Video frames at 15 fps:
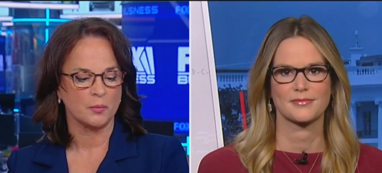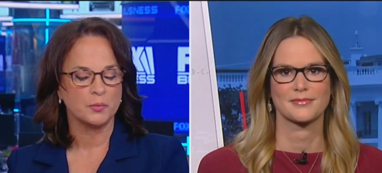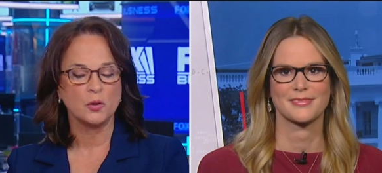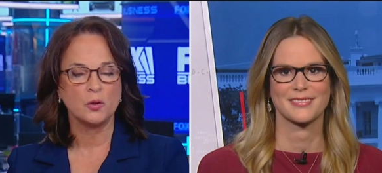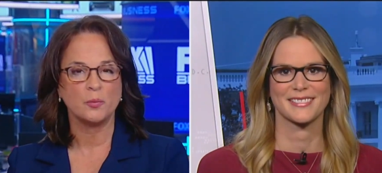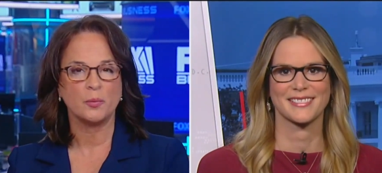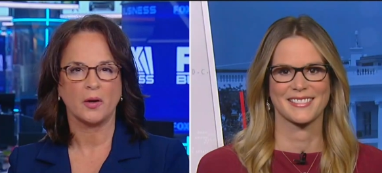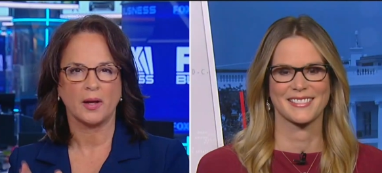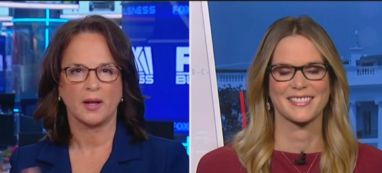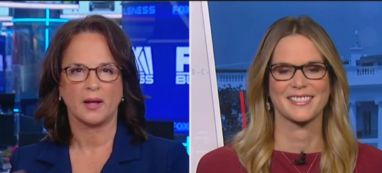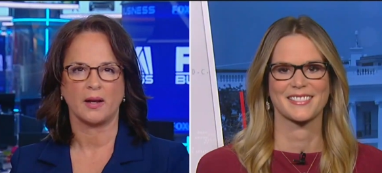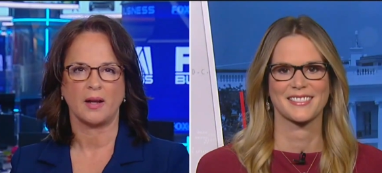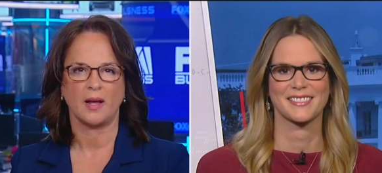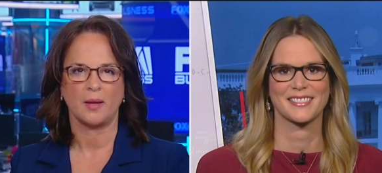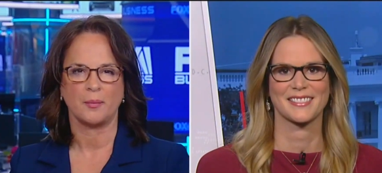Speaker 1: Bloomberg
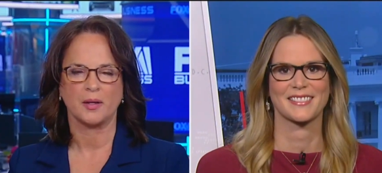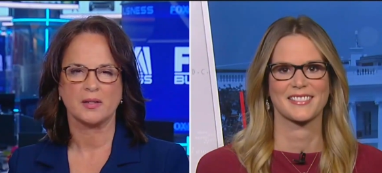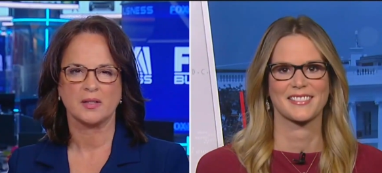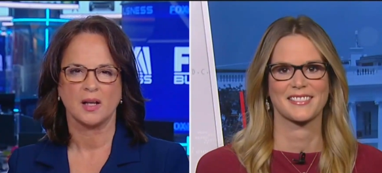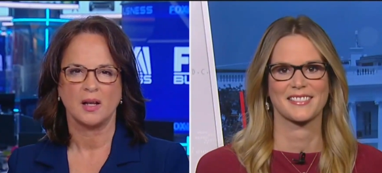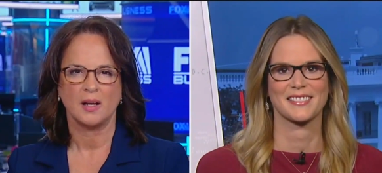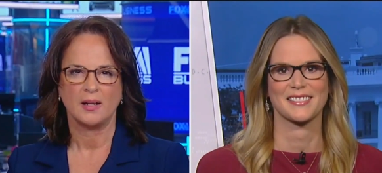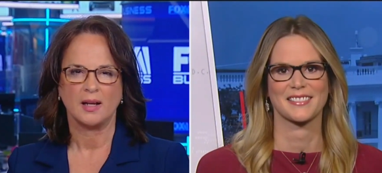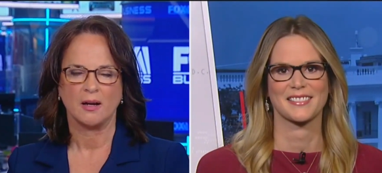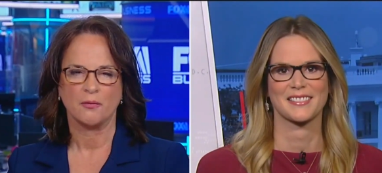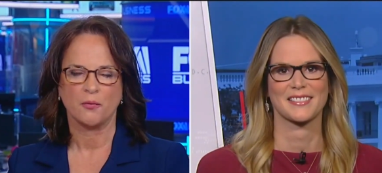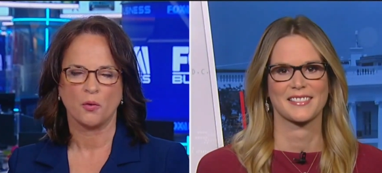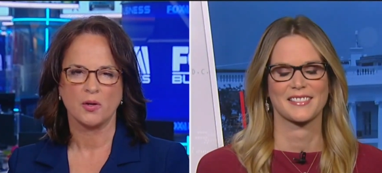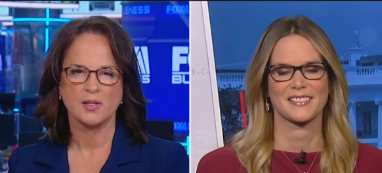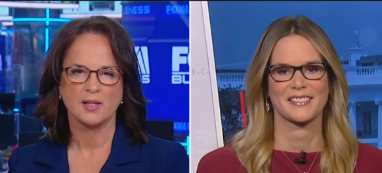Economics now
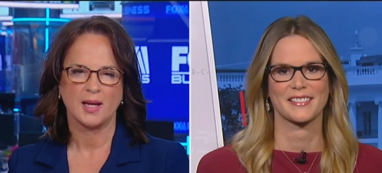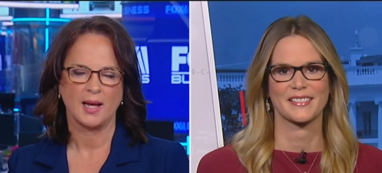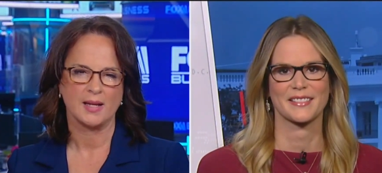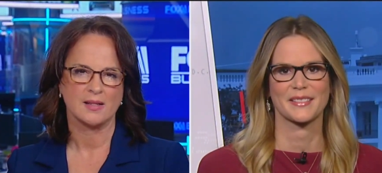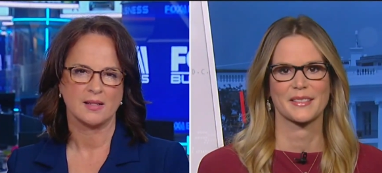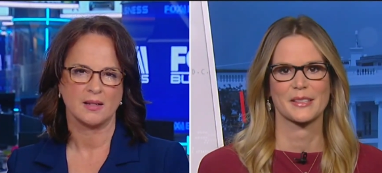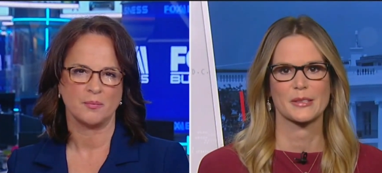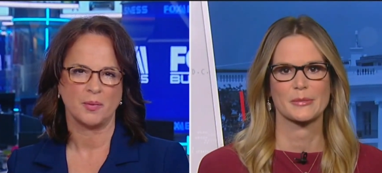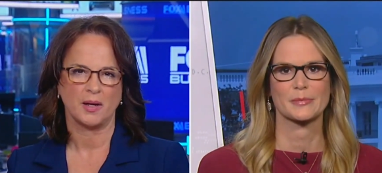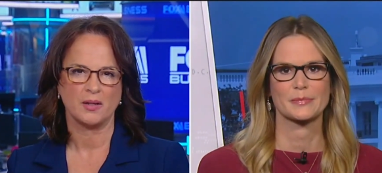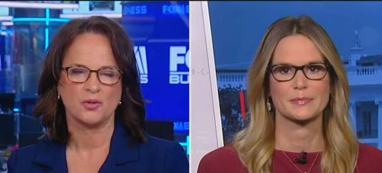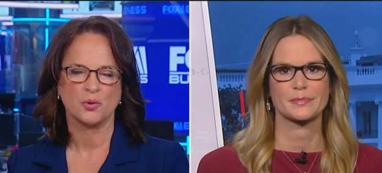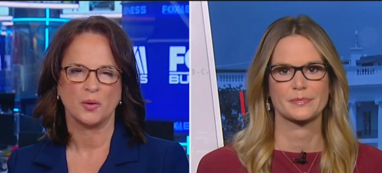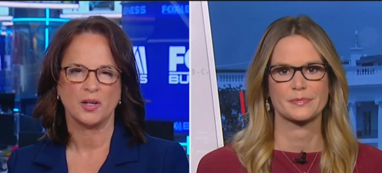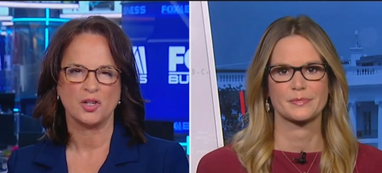forecasting by
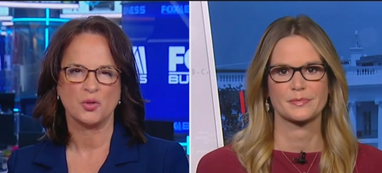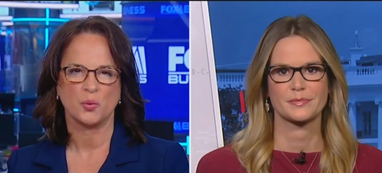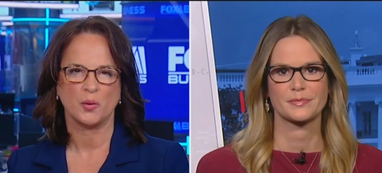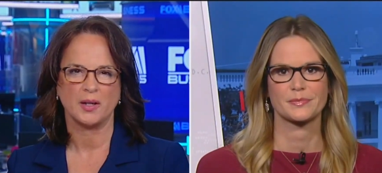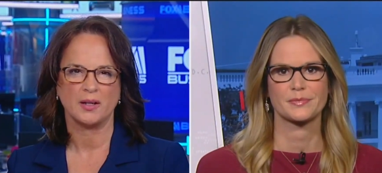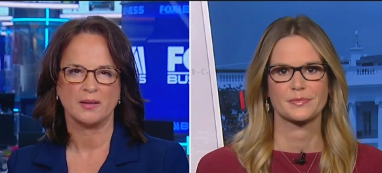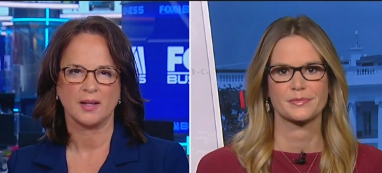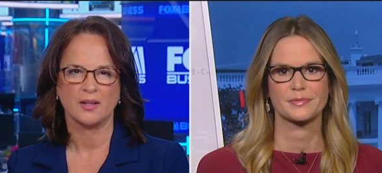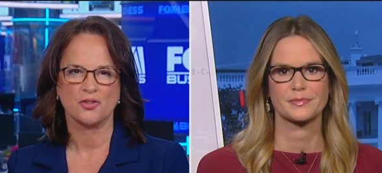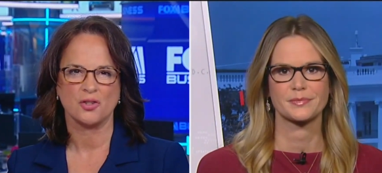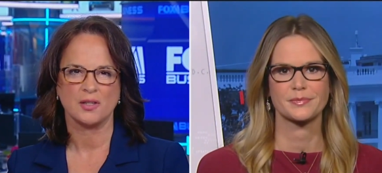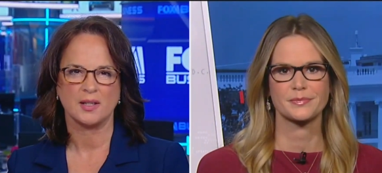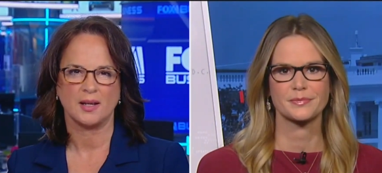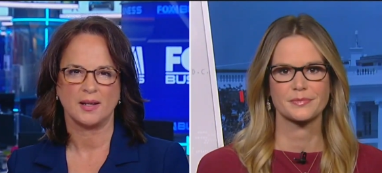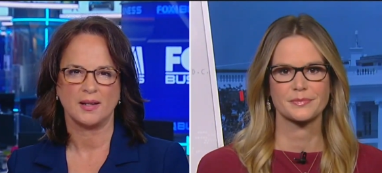twenty twenty election
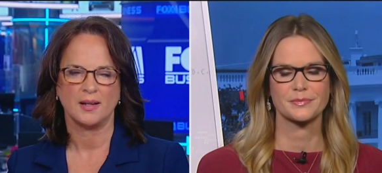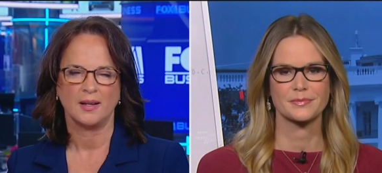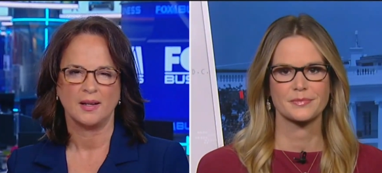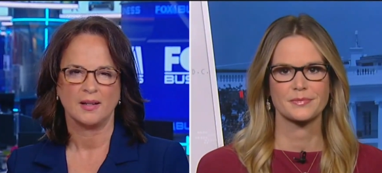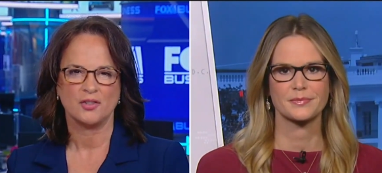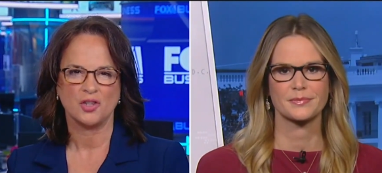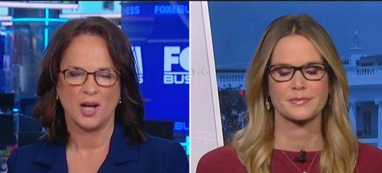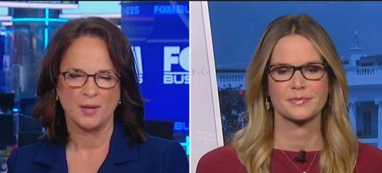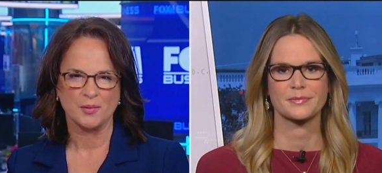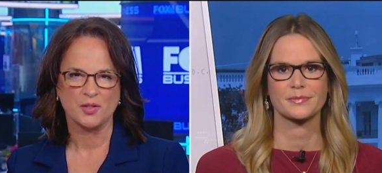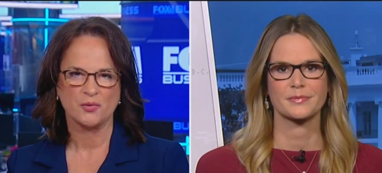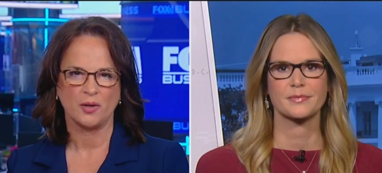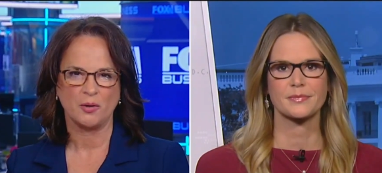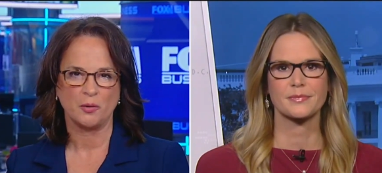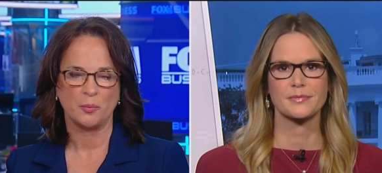day,
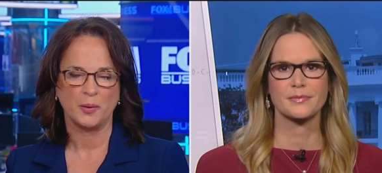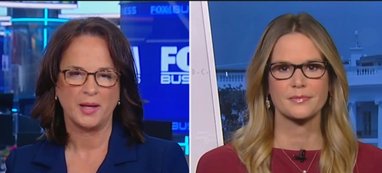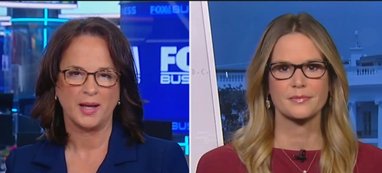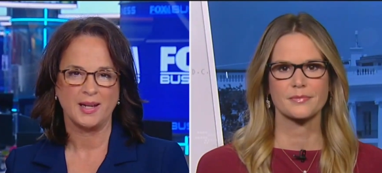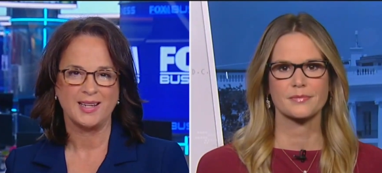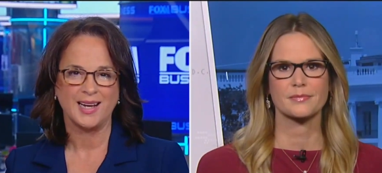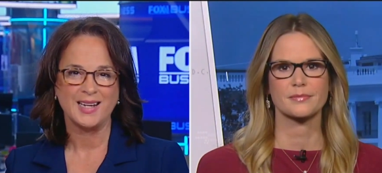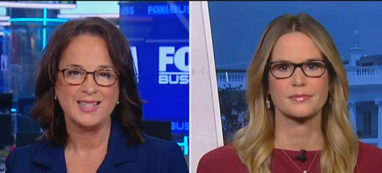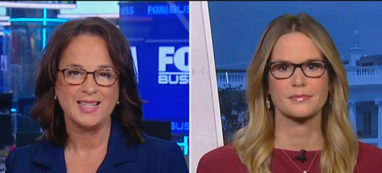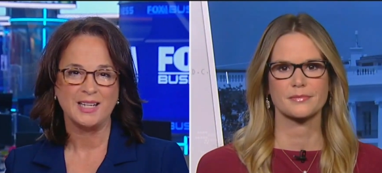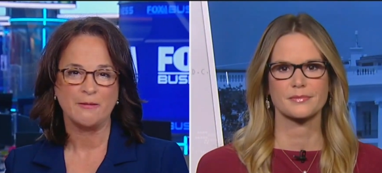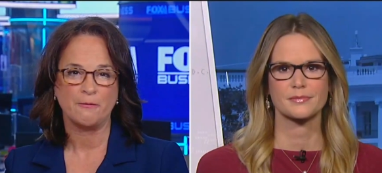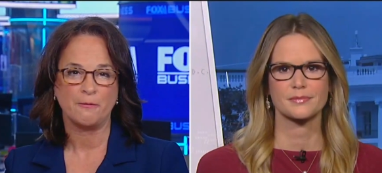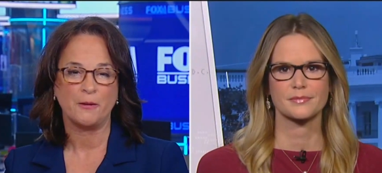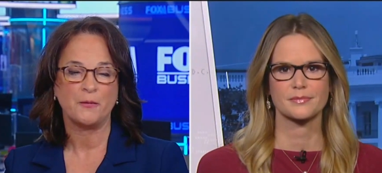jobless rate will be at
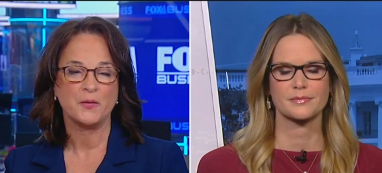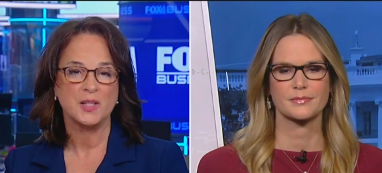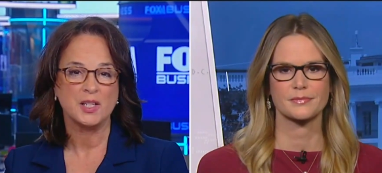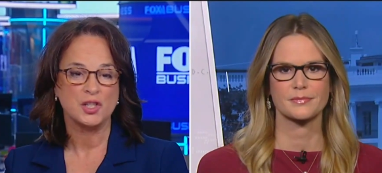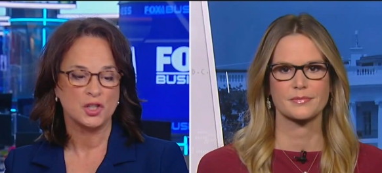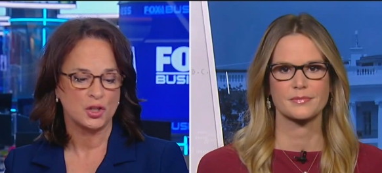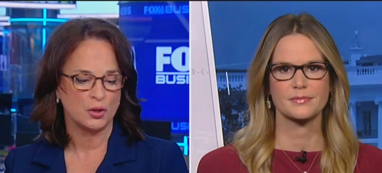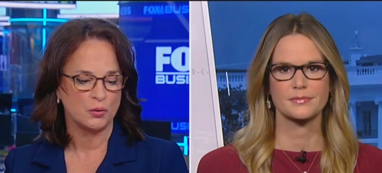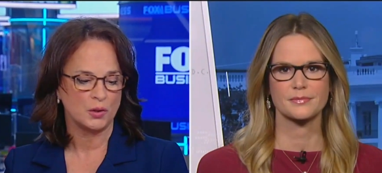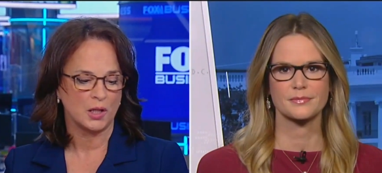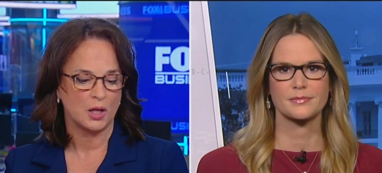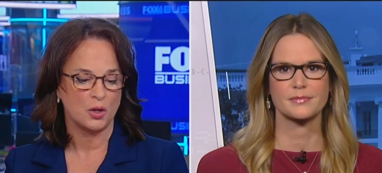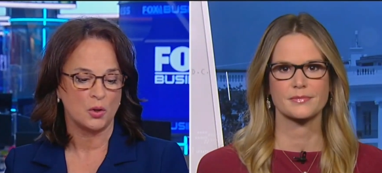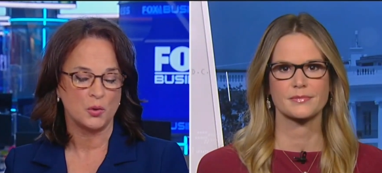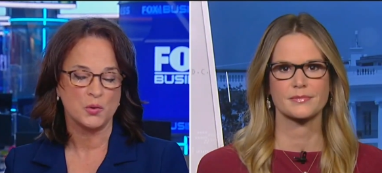nineteen fifty-two
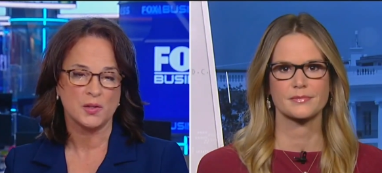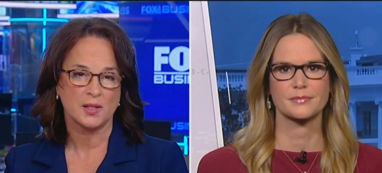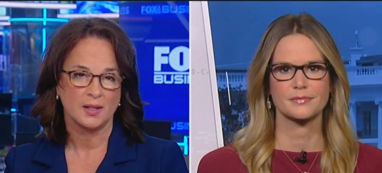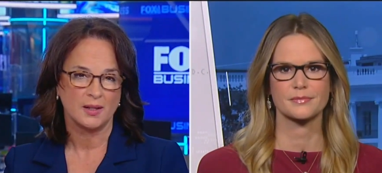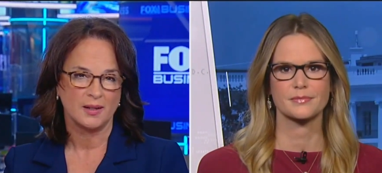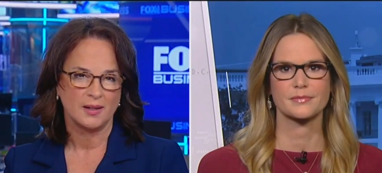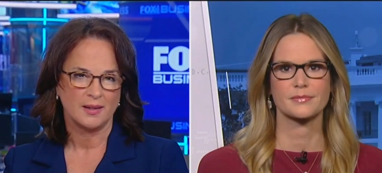lows.